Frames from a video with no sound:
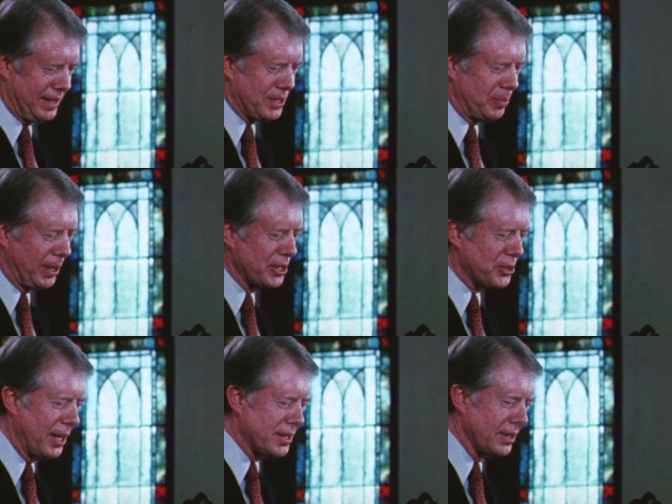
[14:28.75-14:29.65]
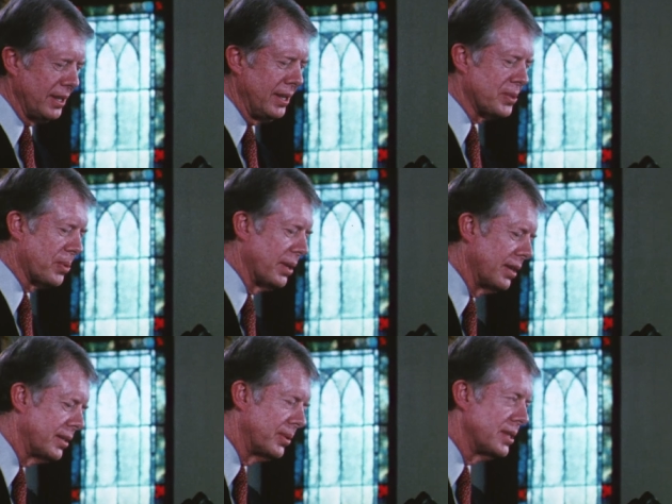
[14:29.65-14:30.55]
This administration is
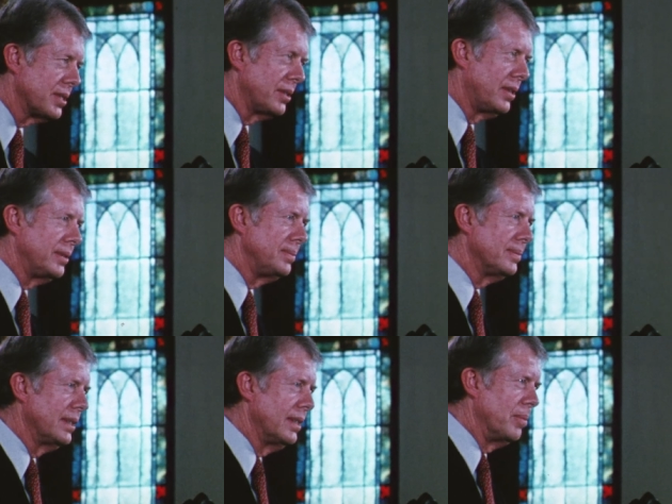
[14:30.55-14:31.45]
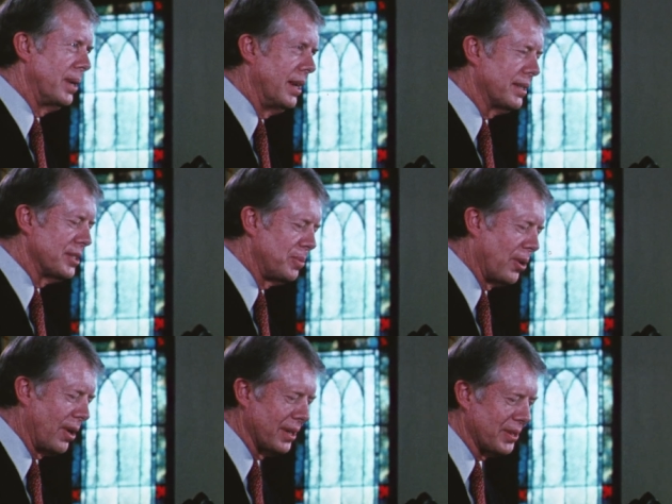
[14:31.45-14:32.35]
working to restore America's
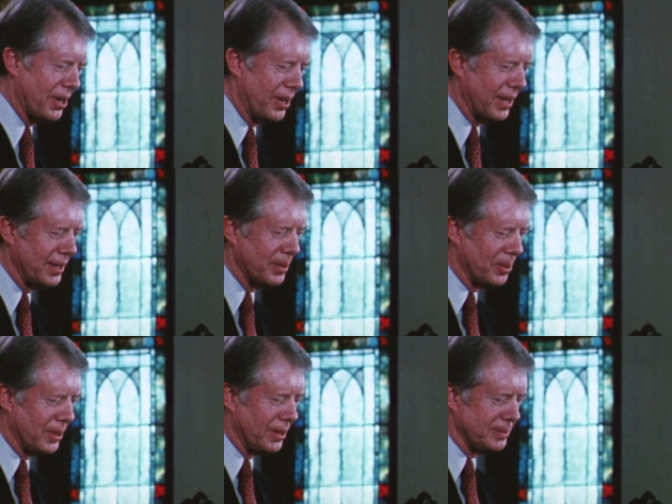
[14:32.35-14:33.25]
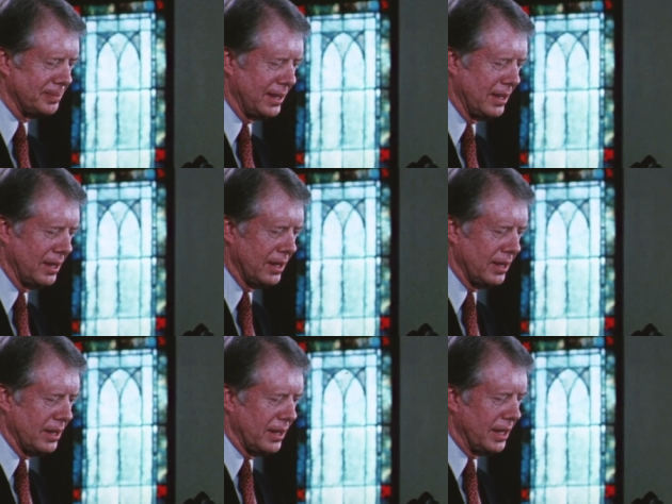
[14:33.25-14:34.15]
moral authority in the world.
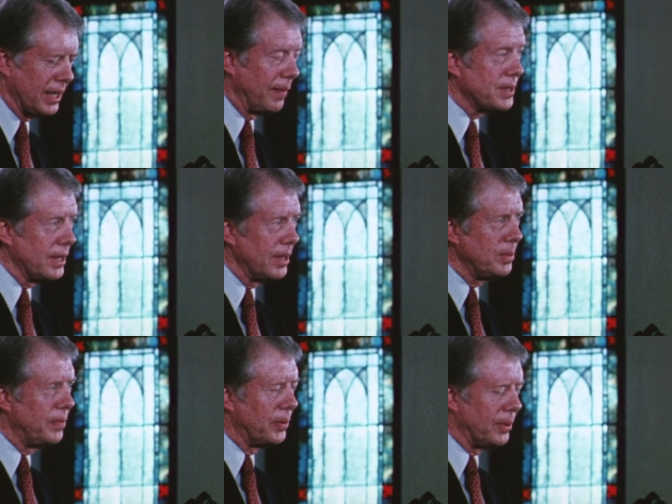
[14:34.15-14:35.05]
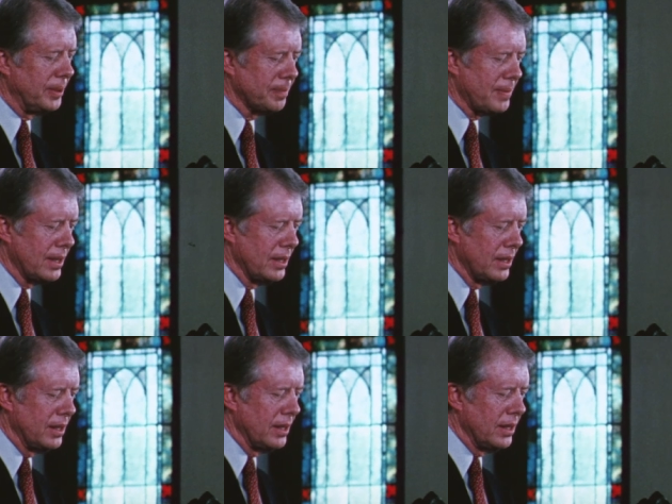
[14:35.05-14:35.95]
As I've said before,
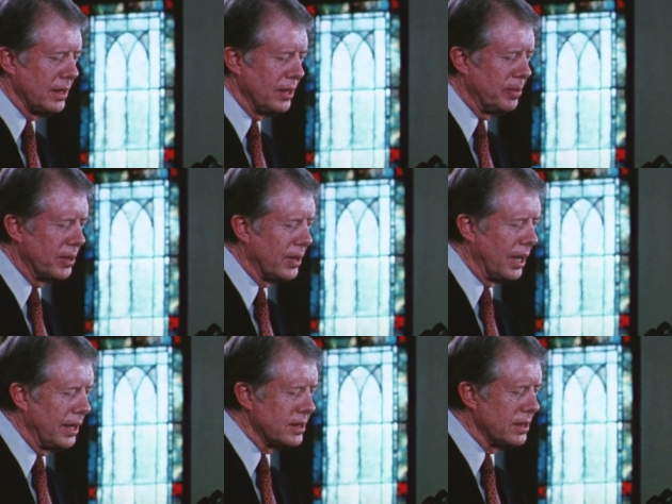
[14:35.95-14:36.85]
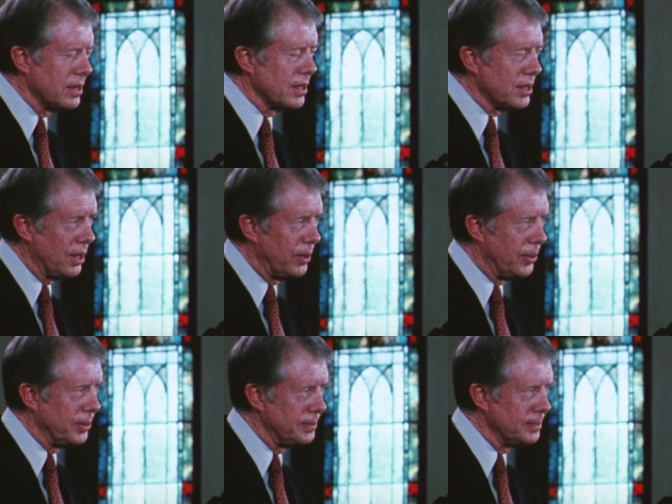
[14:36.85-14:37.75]
human rights is the
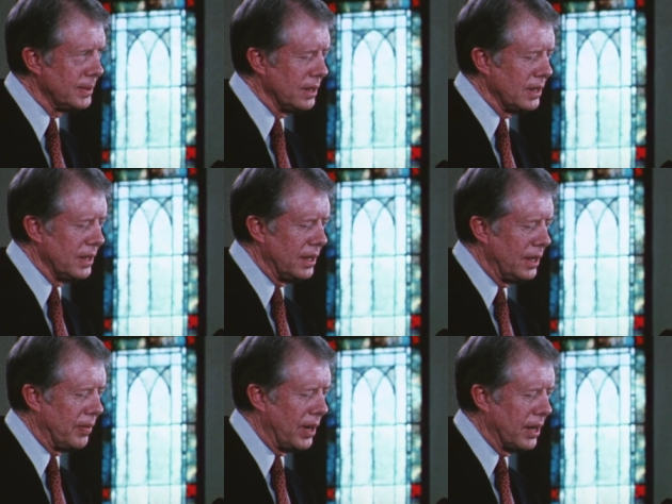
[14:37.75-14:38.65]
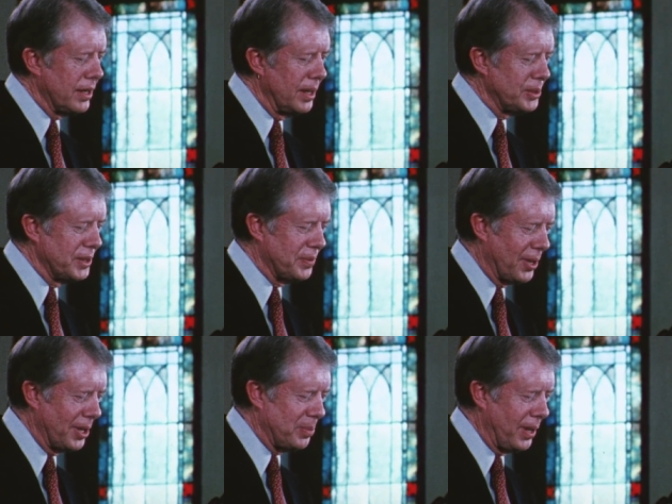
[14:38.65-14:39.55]
soul of our country's
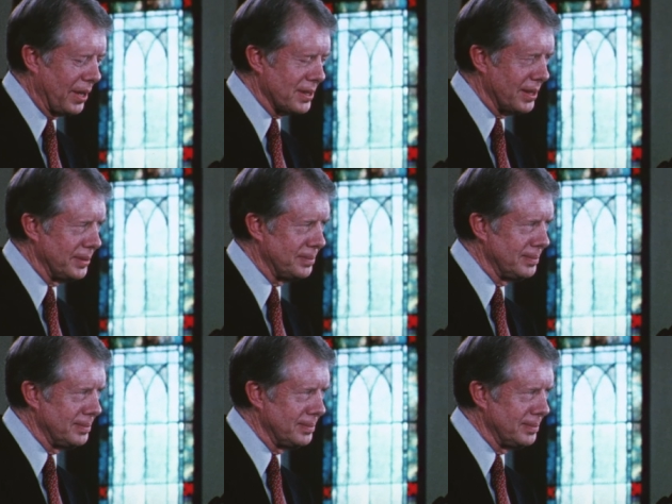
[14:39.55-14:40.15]
foreign policy.